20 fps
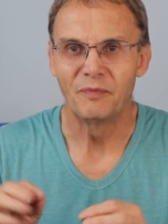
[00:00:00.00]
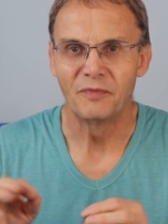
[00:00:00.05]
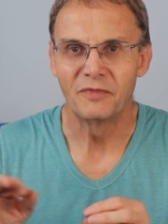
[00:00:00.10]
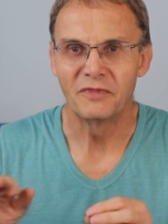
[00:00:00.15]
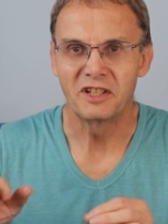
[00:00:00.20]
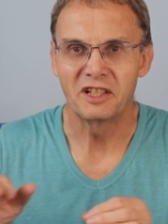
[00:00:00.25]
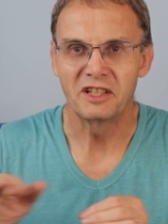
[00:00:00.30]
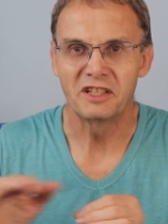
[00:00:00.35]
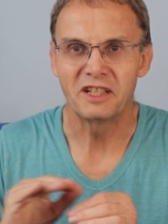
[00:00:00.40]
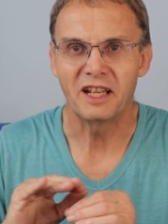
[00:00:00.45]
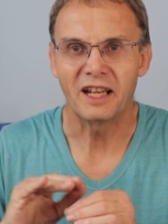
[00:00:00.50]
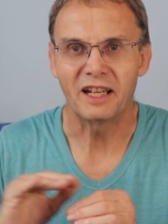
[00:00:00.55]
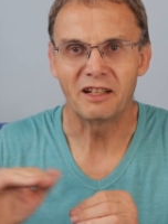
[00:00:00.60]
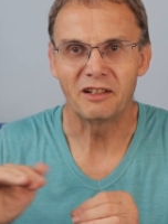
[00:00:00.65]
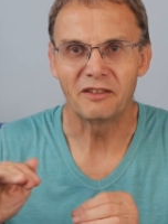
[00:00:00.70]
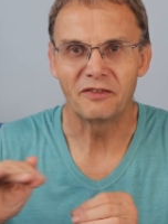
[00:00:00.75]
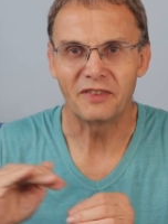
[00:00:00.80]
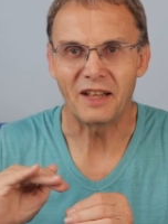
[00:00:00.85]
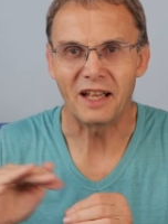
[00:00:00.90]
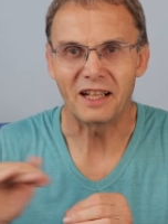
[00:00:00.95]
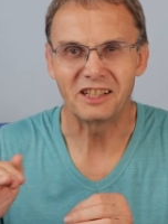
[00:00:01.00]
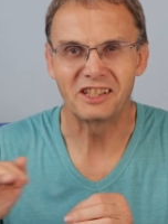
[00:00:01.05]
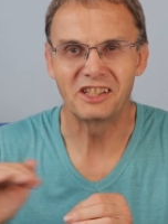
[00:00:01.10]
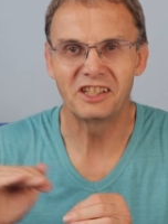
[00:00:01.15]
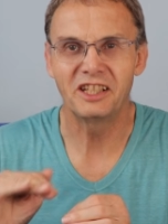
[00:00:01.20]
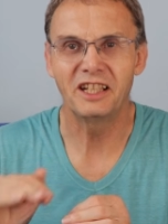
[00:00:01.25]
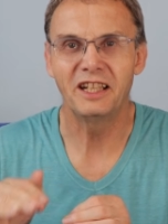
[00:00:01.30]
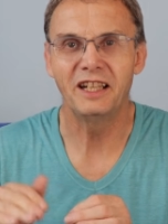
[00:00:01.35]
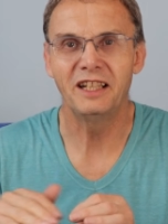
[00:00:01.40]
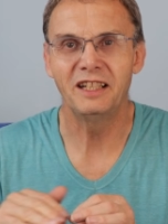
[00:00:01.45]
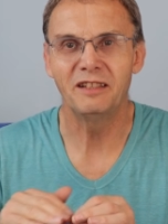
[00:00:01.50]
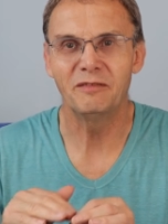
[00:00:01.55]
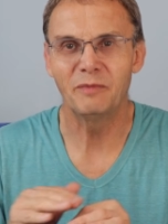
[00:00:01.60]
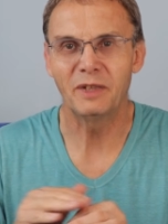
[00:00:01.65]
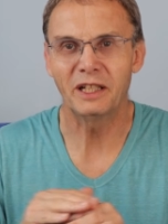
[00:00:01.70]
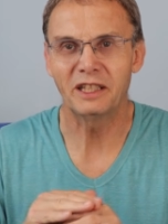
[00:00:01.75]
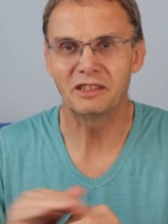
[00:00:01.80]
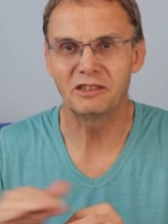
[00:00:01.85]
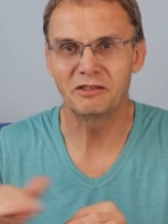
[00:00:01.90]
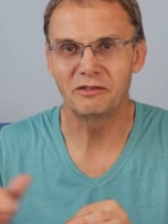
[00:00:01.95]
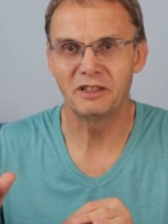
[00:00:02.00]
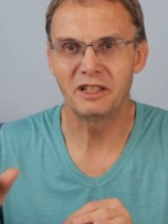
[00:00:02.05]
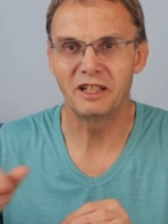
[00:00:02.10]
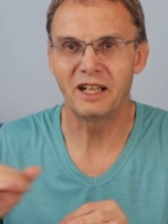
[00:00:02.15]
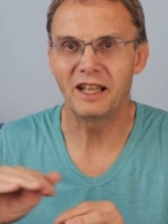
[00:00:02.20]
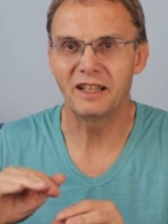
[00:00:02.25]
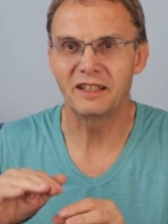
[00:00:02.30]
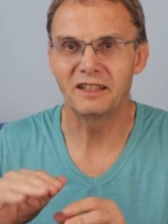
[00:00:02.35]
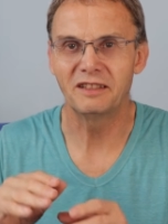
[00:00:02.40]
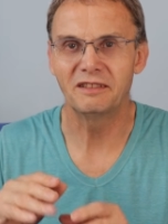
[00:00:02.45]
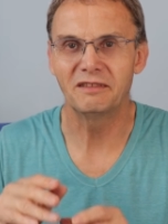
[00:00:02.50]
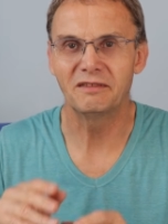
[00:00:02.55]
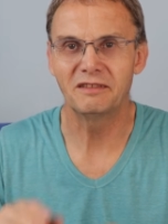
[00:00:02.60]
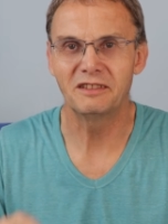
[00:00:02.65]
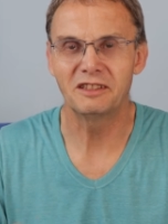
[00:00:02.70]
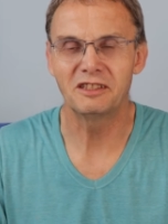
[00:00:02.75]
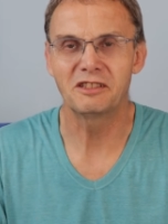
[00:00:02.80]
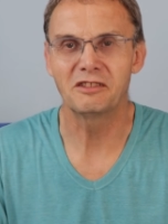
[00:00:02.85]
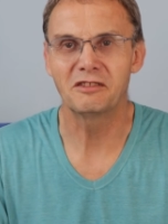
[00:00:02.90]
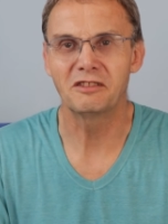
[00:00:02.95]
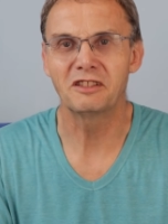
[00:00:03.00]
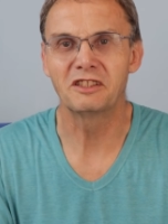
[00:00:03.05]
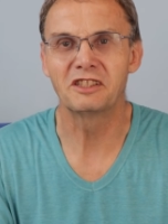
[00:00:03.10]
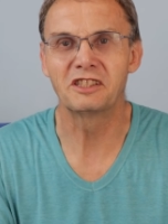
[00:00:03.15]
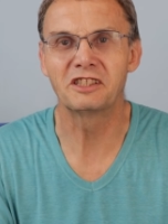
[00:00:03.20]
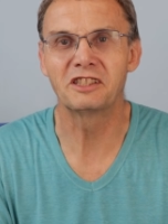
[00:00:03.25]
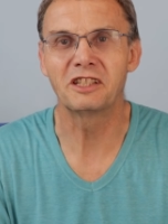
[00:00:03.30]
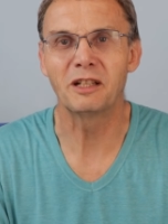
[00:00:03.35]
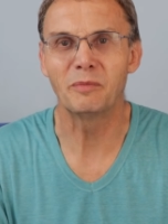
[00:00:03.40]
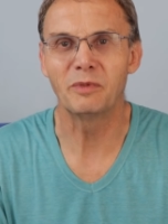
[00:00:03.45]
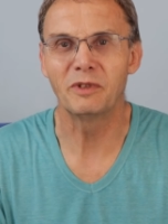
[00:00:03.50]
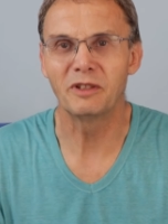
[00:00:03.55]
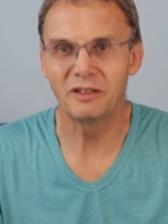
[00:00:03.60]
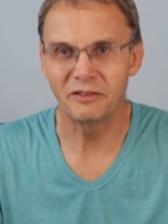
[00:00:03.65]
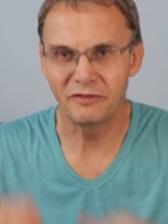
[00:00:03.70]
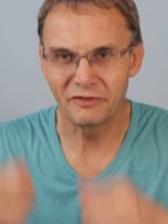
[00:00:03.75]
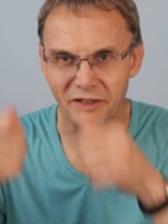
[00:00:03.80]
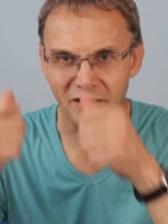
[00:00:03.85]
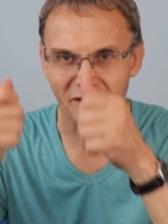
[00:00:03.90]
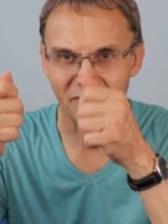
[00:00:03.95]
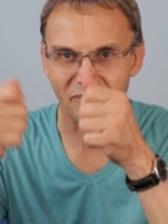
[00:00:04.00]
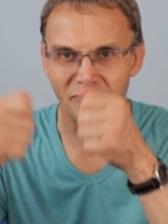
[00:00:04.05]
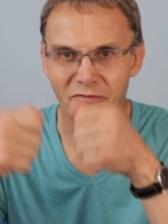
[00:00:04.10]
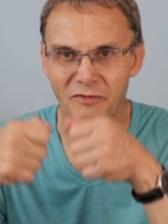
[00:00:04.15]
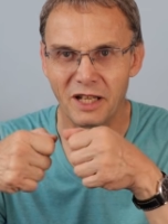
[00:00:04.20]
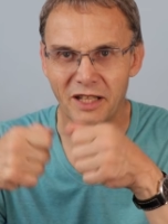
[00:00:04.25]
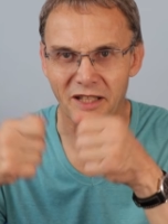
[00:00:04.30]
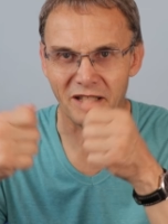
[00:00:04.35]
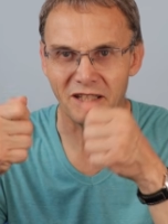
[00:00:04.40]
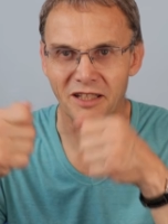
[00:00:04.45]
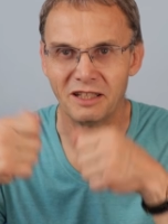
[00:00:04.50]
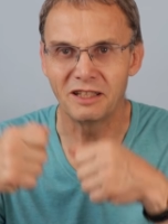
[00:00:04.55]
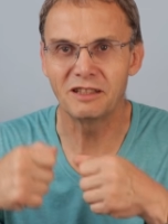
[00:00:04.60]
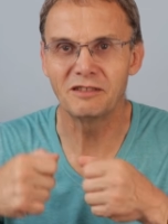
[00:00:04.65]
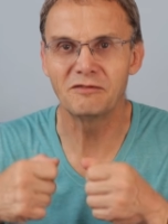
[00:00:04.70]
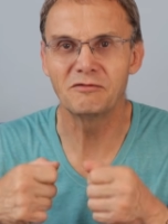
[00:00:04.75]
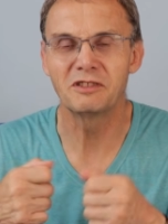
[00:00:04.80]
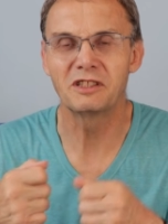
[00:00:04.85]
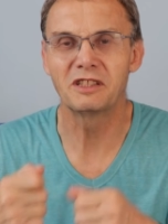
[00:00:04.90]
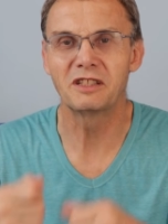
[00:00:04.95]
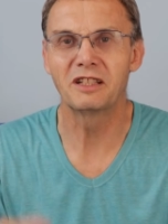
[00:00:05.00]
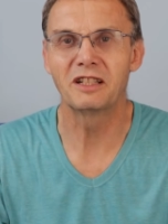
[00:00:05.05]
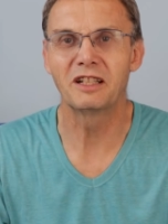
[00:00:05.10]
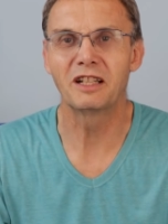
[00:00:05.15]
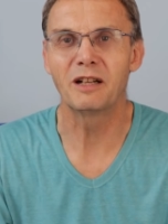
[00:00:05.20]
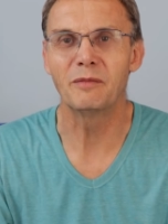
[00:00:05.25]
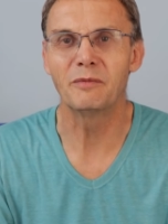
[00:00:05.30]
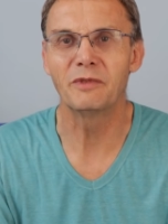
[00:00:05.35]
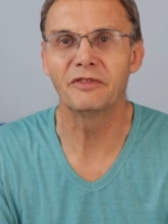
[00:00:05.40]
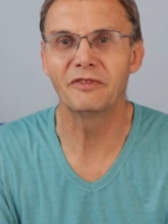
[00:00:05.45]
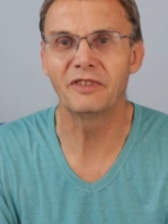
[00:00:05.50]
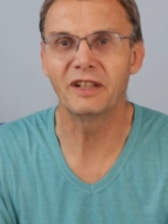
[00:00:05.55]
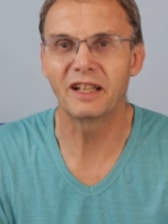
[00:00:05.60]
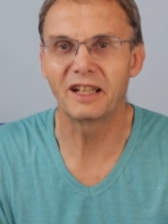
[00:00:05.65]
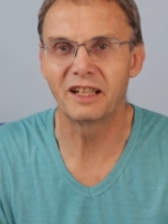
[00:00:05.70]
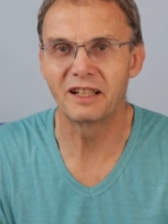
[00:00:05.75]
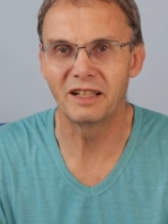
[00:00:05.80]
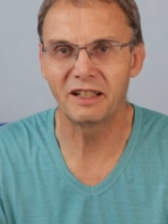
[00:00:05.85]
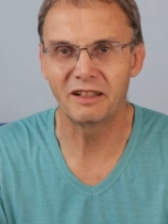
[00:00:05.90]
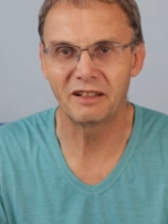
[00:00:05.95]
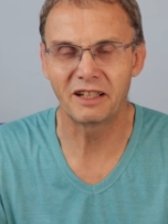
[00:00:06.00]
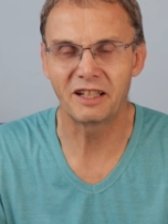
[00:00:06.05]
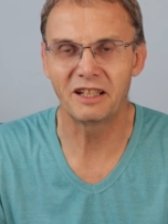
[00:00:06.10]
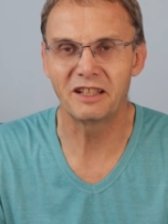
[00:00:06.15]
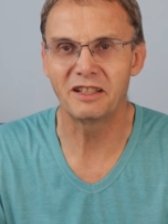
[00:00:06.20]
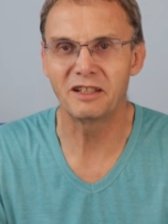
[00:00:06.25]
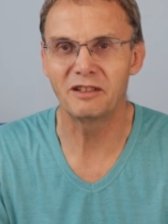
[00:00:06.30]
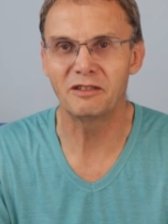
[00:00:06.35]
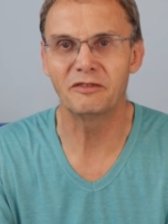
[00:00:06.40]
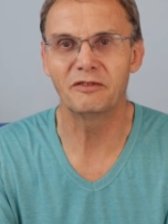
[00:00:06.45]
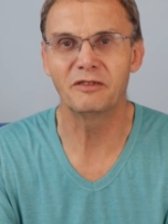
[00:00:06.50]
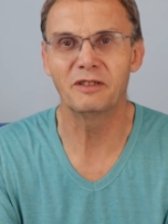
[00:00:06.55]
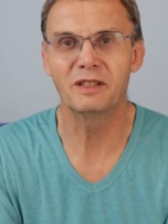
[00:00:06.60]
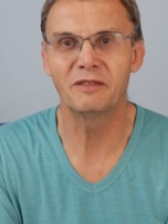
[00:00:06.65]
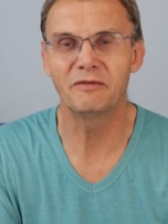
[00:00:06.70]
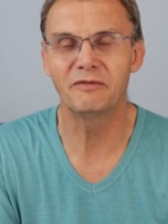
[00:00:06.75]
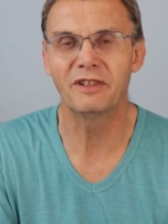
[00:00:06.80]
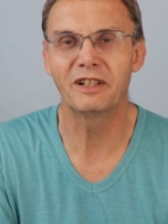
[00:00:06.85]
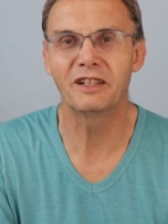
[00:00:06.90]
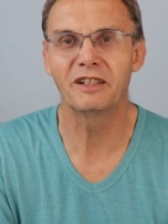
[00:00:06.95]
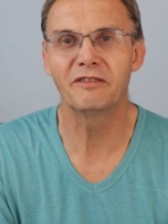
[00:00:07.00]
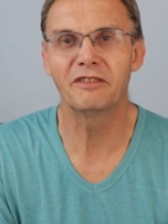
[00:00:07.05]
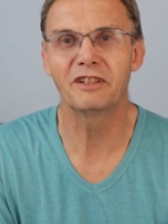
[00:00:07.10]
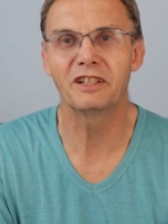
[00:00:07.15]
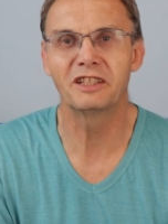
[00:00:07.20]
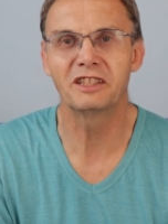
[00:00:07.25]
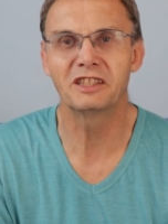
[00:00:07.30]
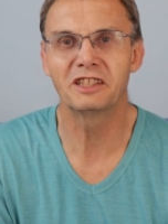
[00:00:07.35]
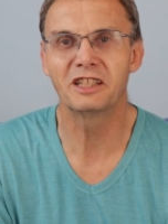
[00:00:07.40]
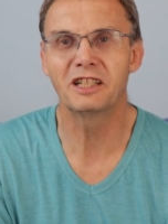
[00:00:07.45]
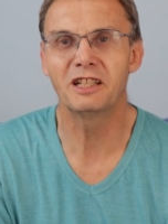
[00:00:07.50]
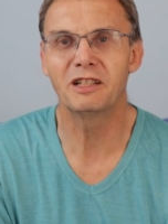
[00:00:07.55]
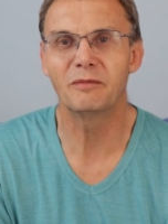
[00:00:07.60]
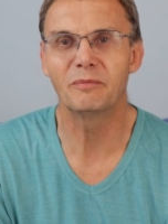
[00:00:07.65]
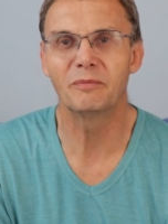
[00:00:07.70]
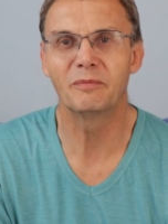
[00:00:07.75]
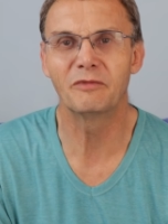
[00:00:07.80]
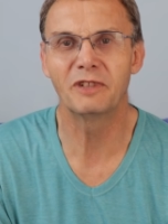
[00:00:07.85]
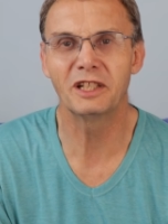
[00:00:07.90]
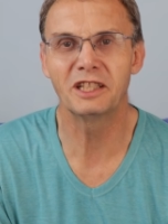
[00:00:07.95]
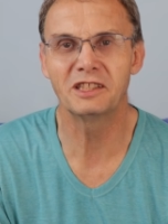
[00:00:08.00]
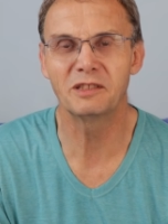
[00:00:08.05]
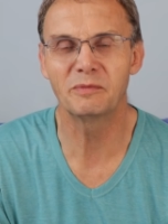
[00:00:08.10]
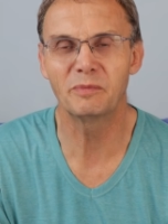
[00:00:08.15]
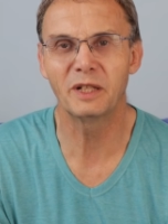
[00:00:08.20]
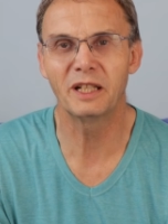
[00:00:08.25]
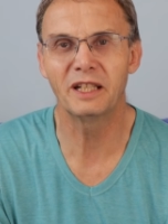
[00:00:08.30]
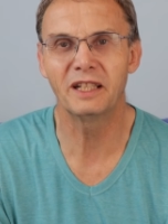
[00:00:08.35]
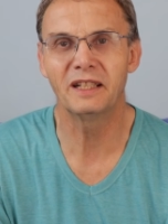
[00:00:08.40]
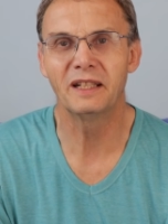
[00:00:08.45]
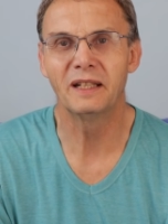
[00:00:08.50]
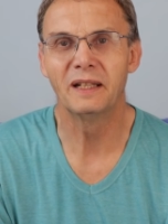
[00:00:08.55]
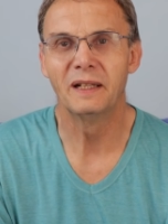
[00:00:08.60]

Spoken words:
to take off that sheen, make sure you get the sort of stubble off where the hurls come off it. You cut that off with a very, very sharp razor blade.